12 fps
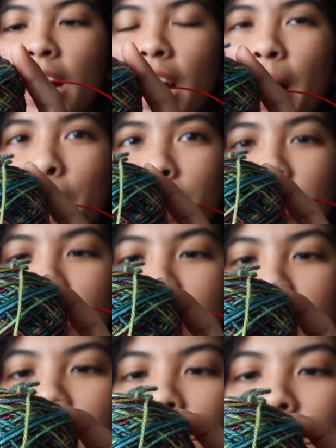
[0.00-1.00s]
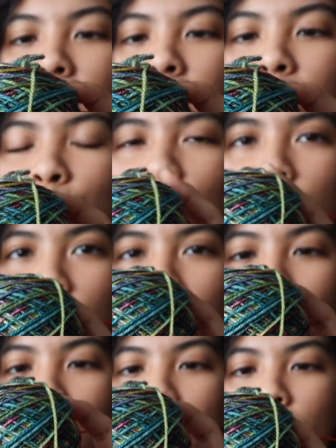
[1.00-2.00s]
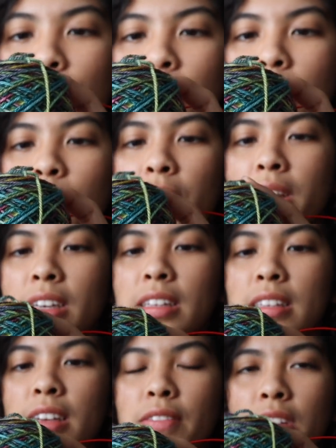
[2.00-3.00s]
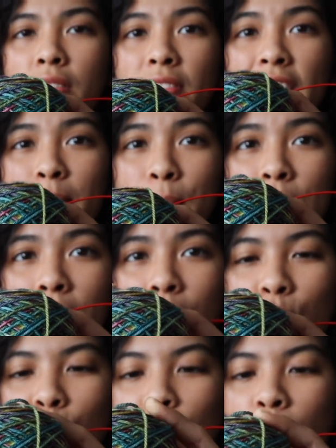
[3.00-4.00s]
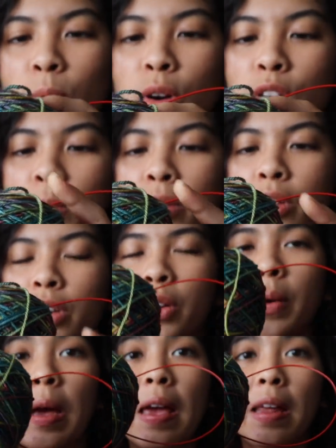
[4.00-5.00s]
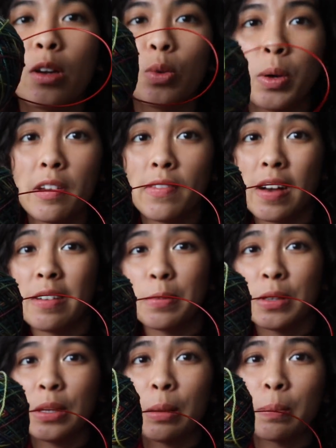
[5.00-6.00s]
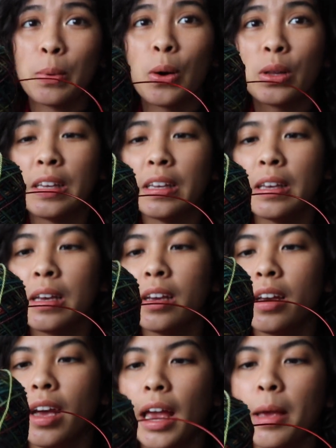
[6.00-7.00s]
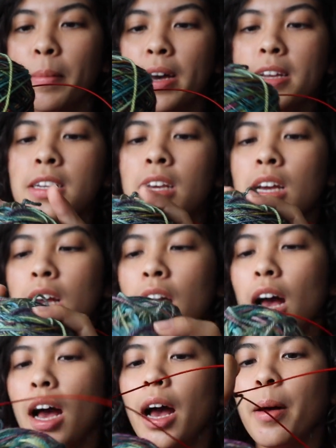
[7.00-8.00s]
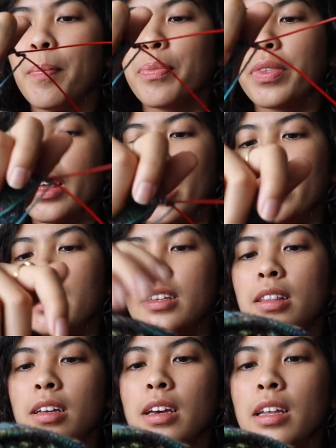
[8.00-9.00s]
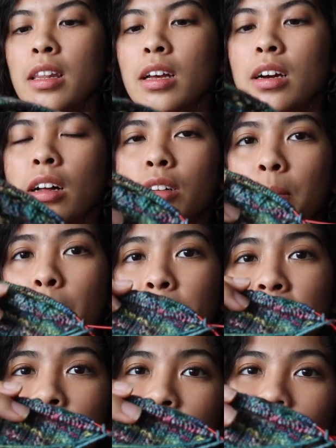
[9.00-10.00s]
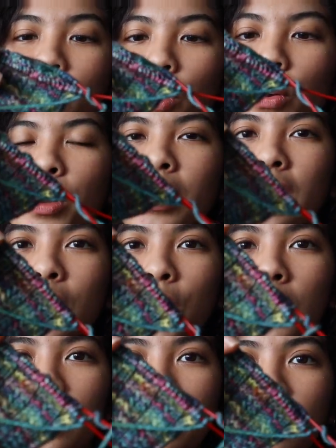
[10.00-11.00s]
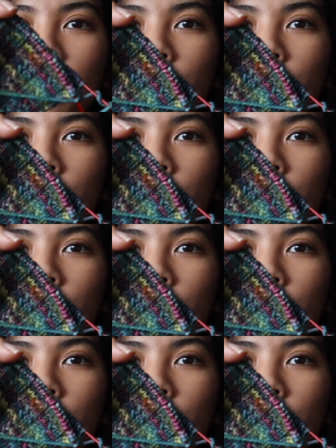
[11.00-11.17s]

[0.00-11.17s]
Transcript: Um, it's the superwash merino, I think it's 75% superwash merino and 25% polyamide. Um, and it's the in the color Pindo and it's just this